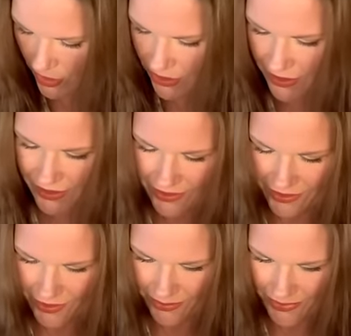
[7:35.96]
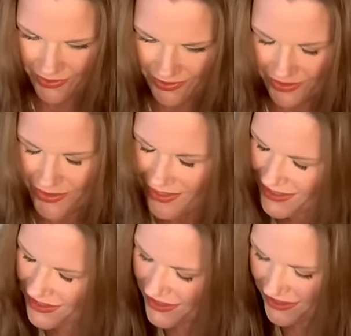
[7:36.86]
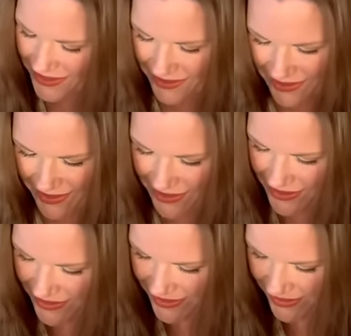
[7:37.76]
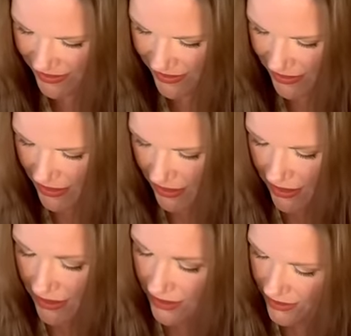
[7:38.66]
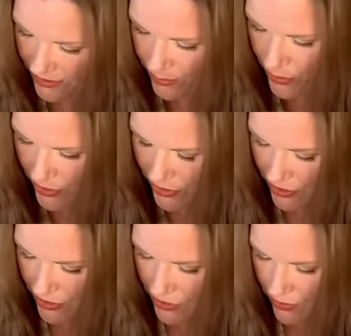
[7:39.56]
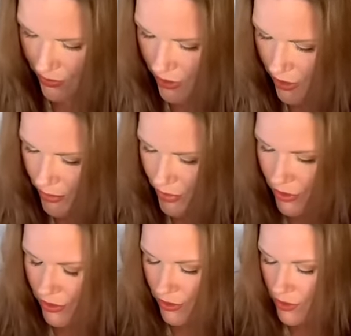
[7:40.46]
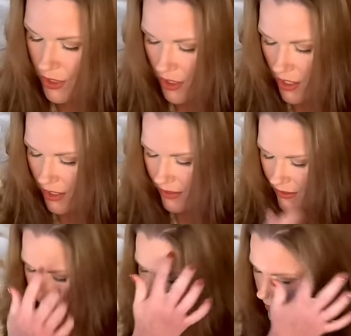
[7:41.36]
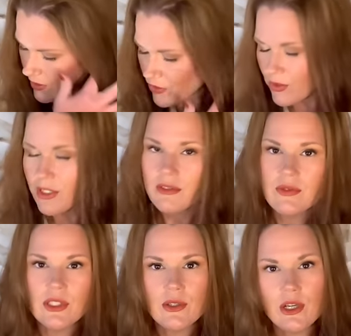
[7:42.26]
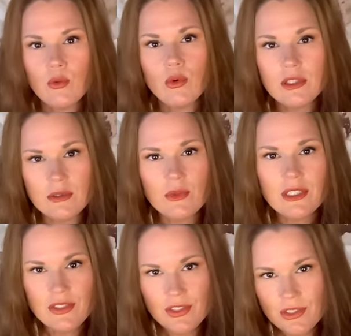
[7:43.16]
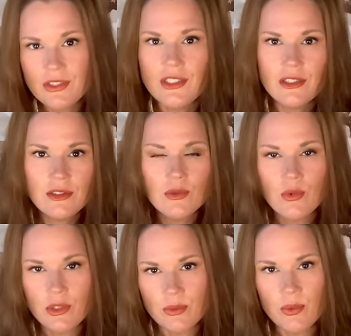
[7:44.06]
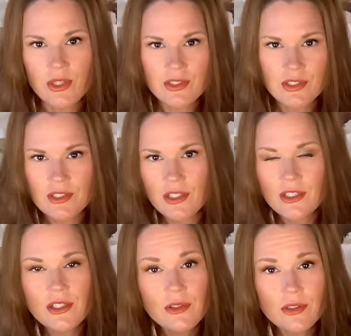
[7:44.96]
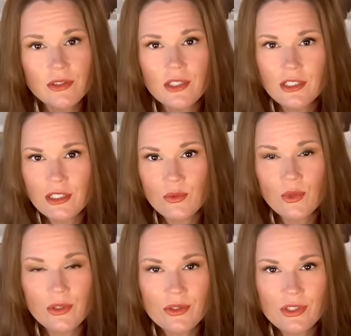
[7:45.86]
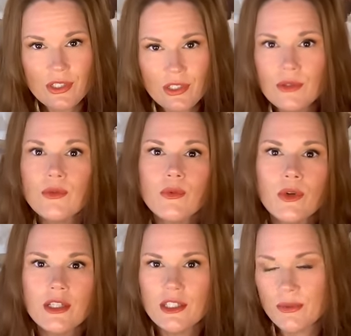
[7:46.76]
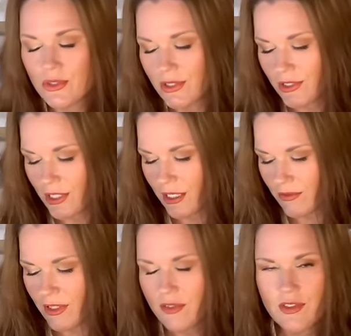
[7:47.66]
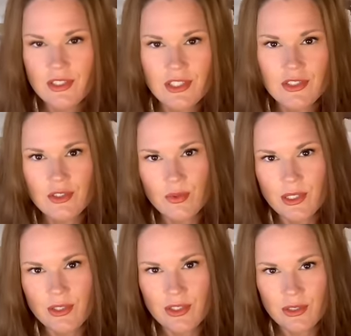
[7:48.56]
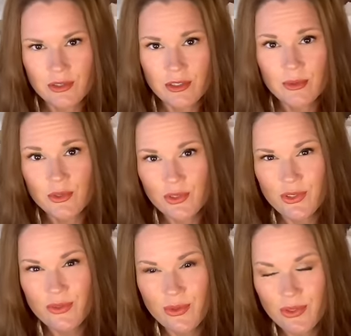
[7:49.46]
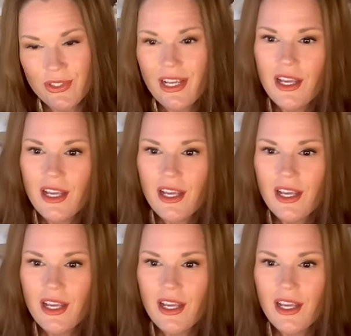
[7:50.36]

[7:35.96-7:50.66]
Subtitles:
Eight of Cups, there it is again, it's consistent. Temperance and the Two of Cups, I know. And this is what you're trying to figure out, what I just said, the water process. How do you know you're looking at a water sign? When it comes to these kind of life decisions, we consult our emotions first.